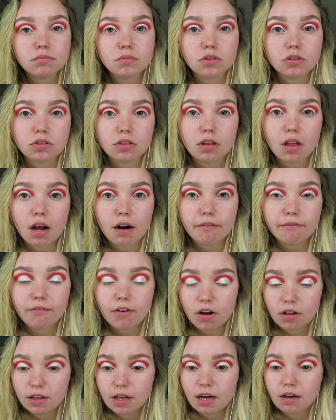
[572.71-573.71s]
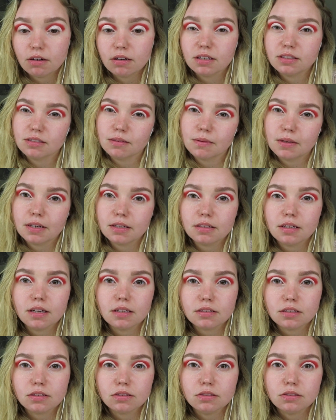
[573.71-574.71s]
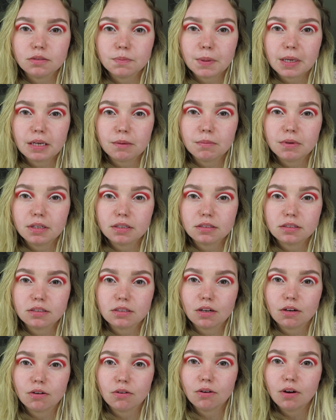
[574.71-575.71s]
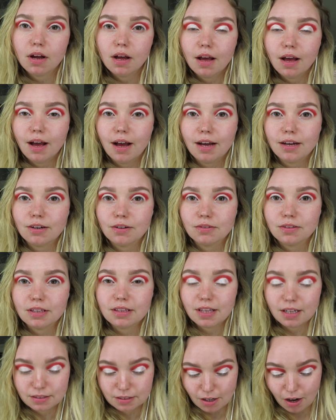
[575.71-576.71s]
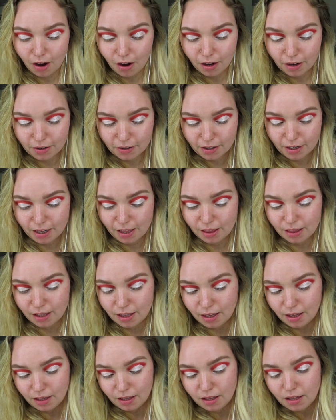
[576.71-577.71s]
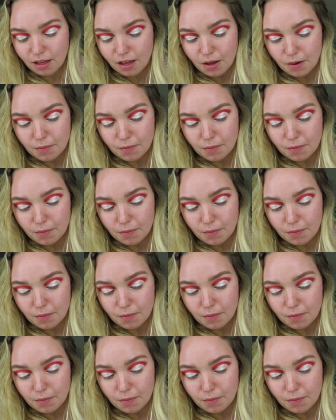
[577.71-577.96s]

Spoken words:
there's a lot of fallout, because I mean it is a loose pigment, so I don't think that's odd or anything.